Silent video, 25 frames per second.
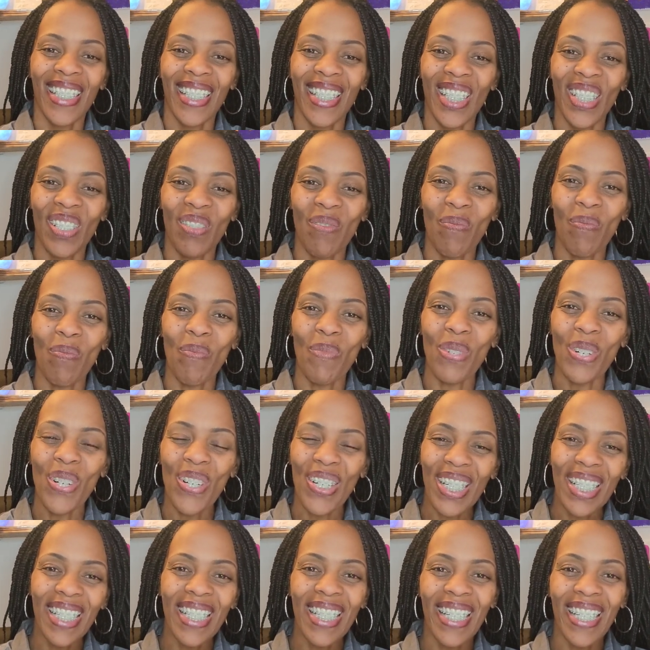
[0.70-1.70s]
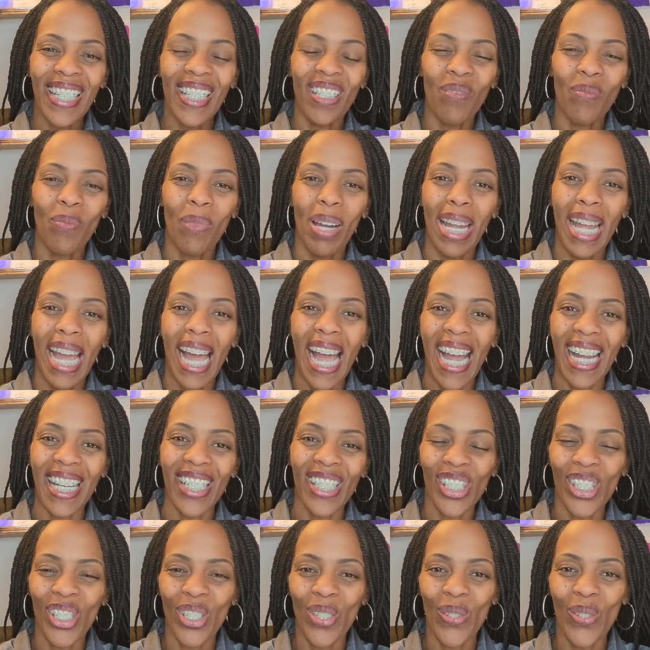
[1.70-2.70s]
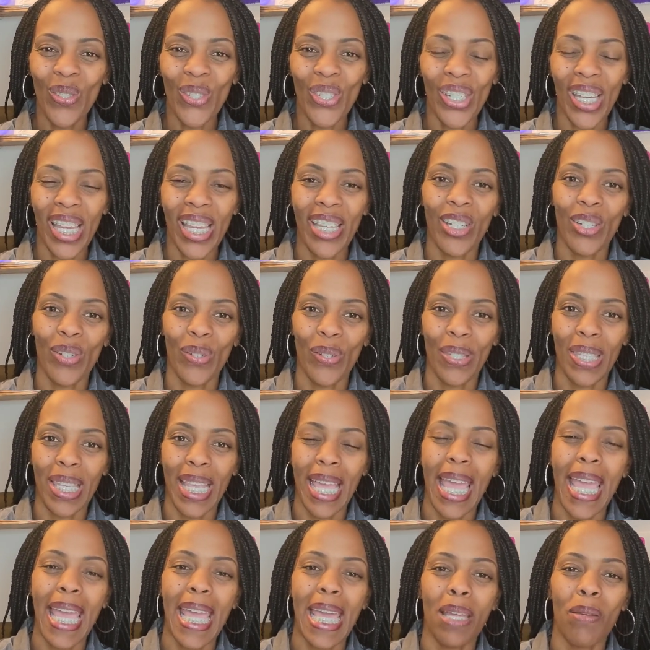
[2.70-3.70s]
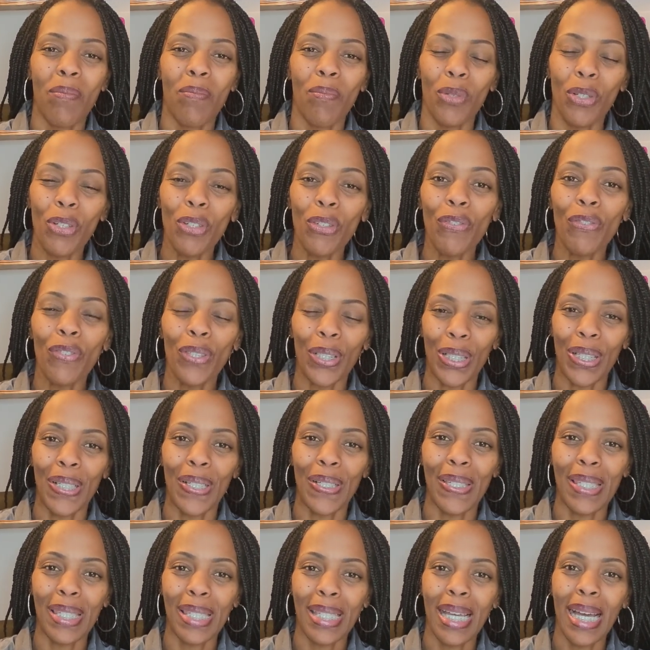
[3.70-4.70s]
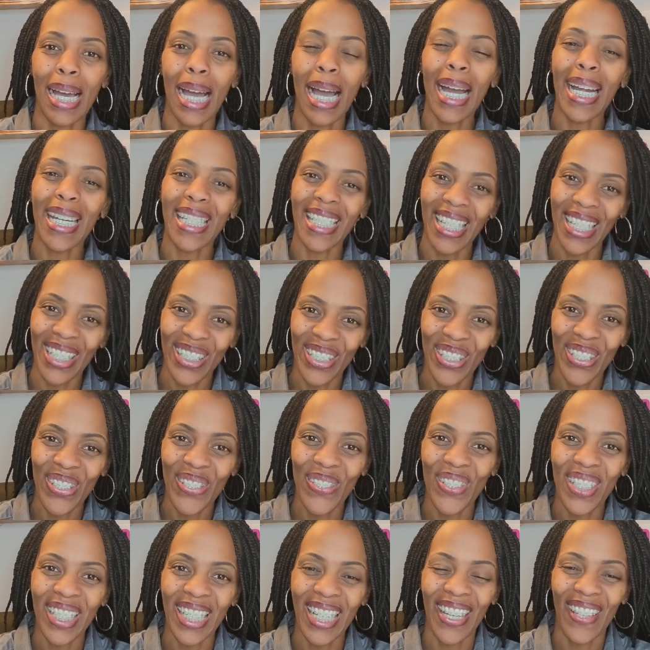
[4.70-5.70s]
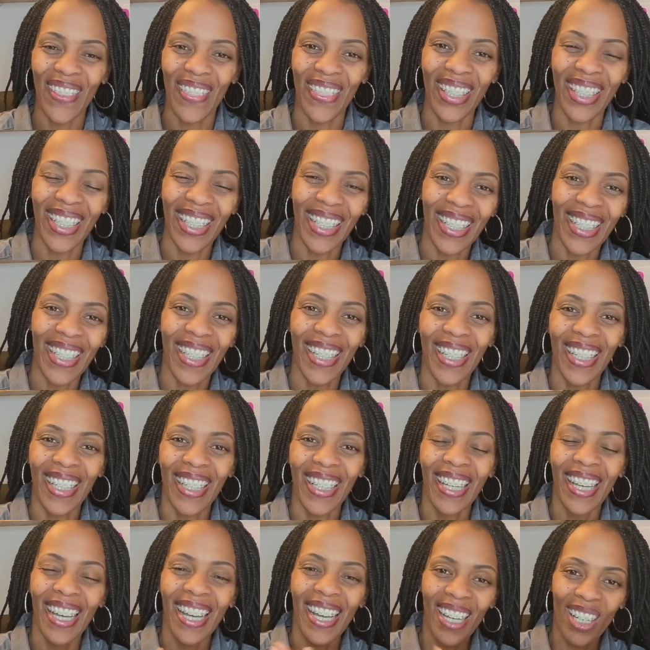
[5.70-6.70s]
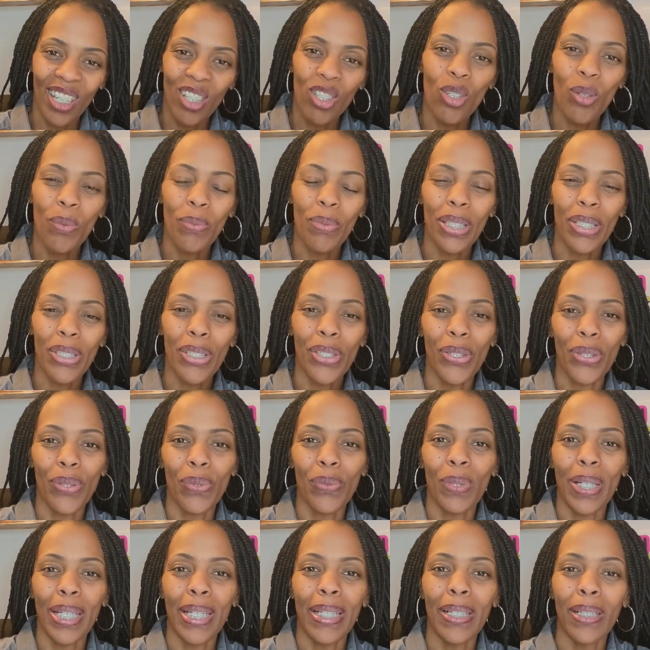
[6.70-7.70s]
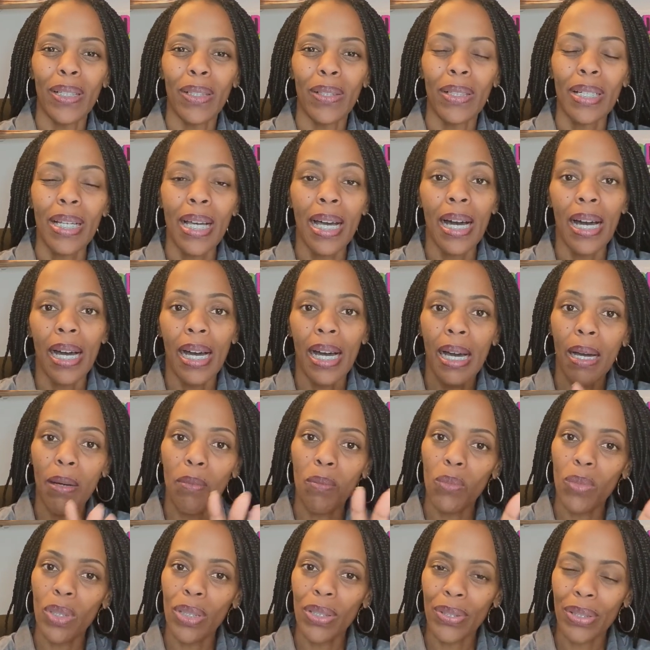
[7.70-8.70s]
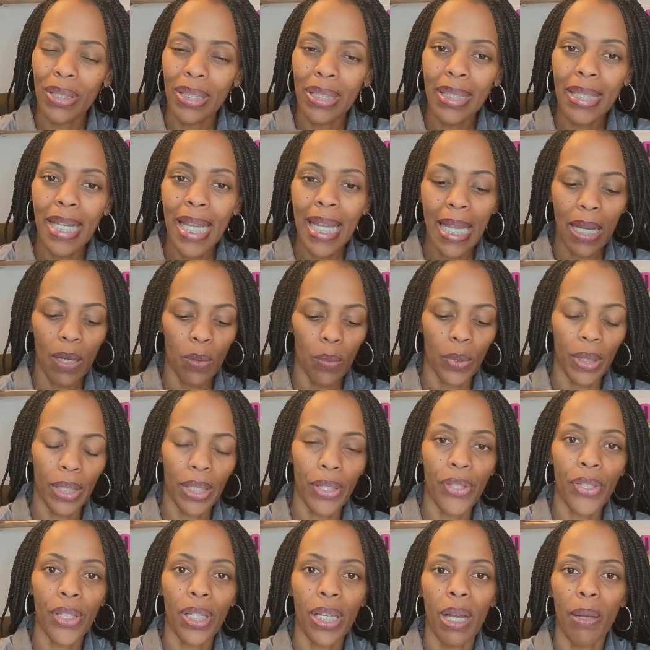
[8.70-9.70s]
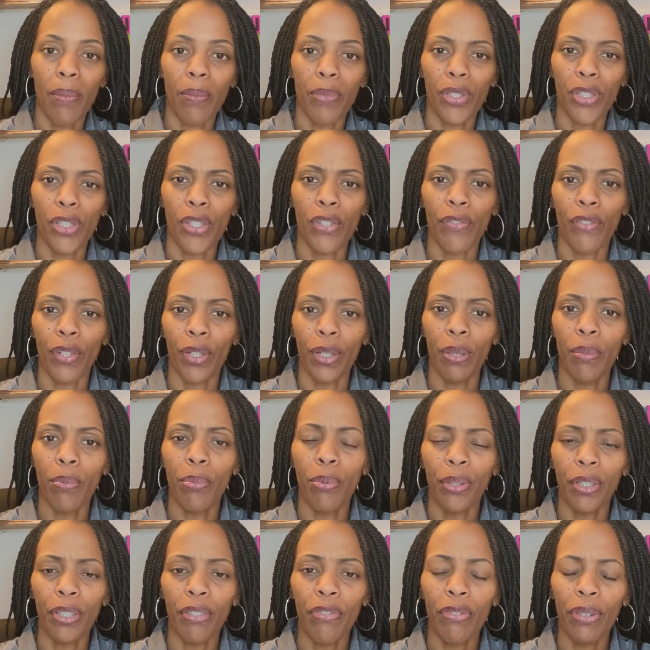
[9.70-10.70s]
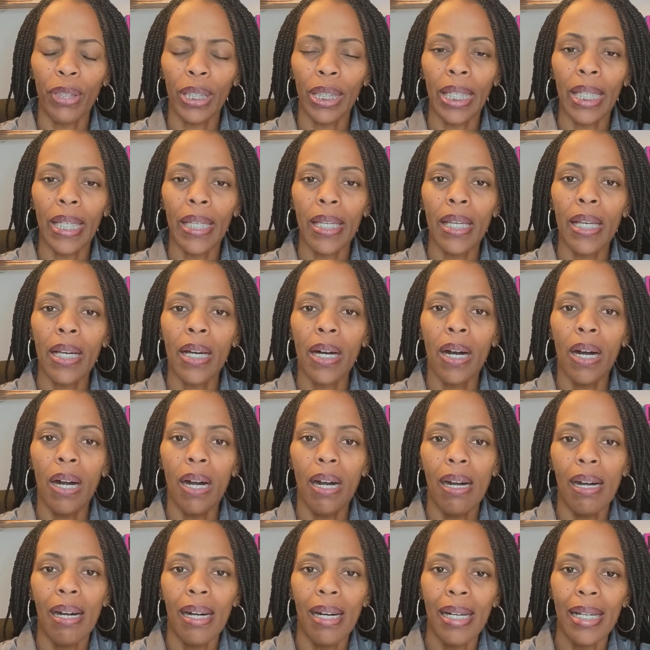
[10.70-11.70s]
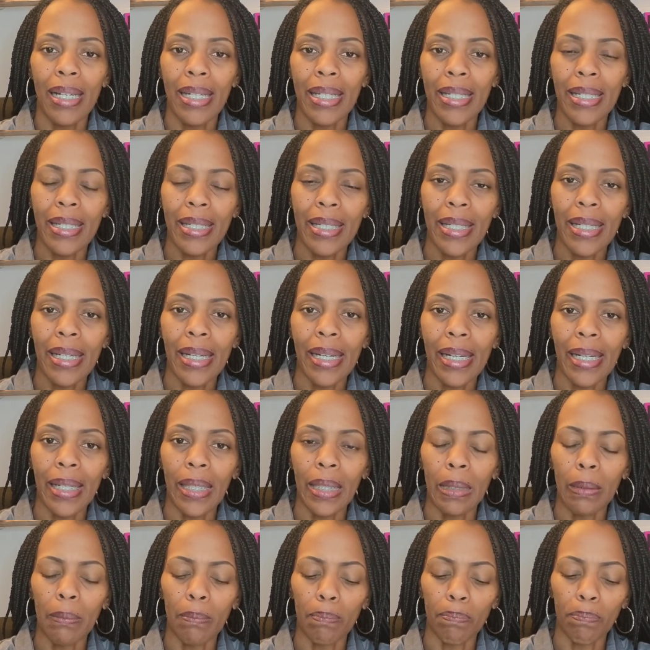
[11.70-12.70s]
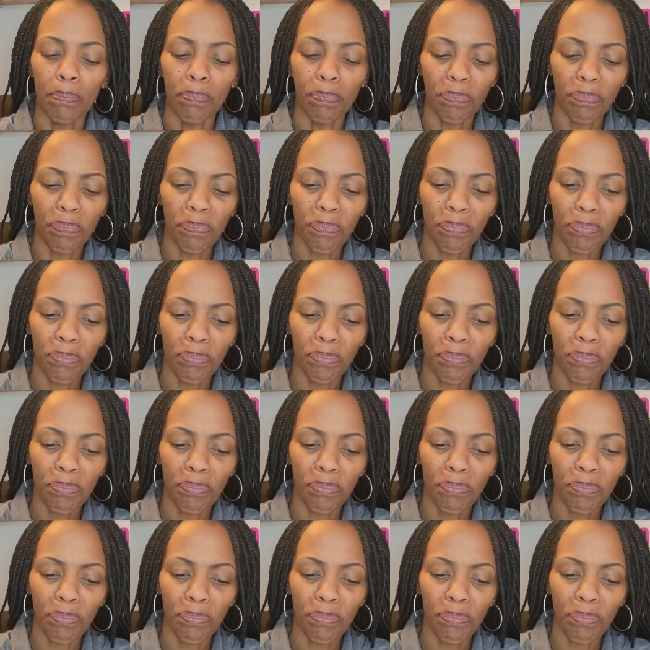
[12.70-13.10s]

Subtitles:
Good morning, my I Choose Shakers and Movers. How y'all doing out there? I hope that you're well. Well, today I wanted to come to you very briefly on